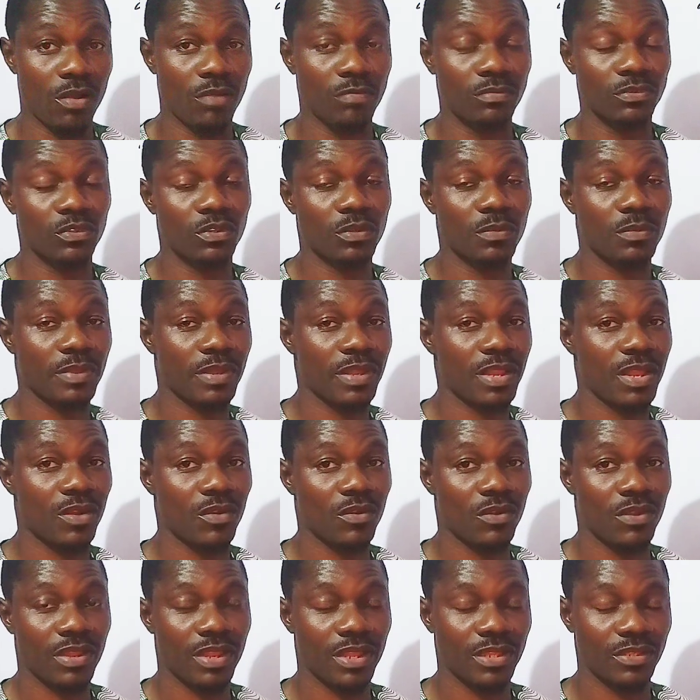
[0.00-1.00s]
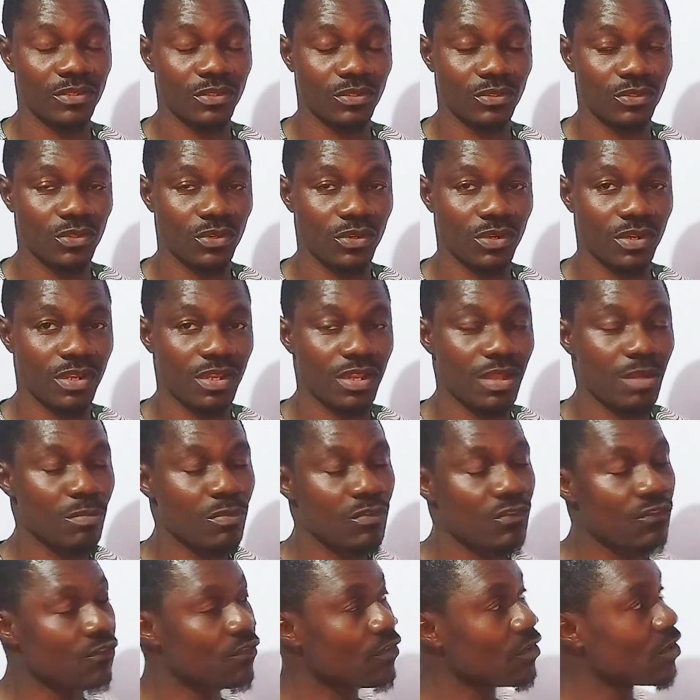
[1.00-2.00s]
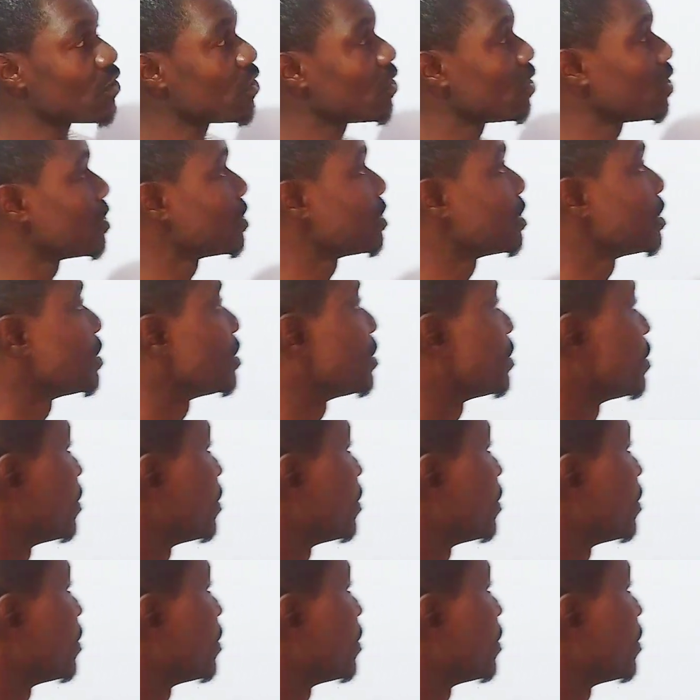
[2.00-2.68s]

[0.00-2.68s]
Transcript: Welcome to M LAC online tutorial. Now before us is